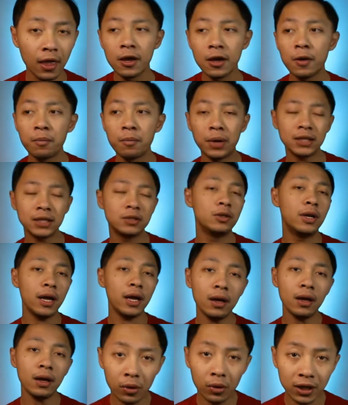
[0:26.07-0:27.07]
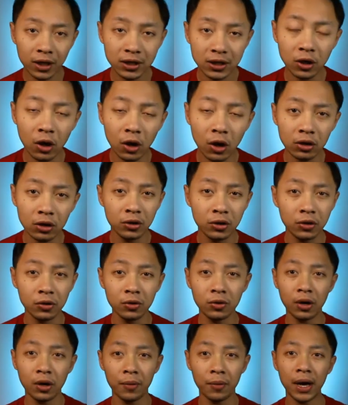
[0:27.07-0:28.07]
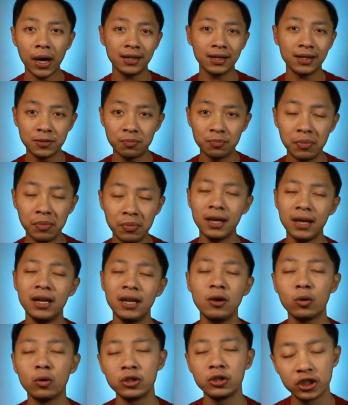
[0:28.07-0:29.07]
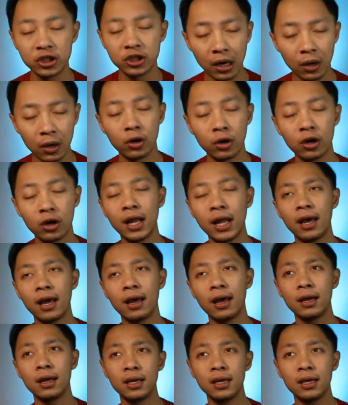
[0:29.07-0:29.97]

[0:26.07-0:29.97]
But today I want to talk to you about this meteor shower that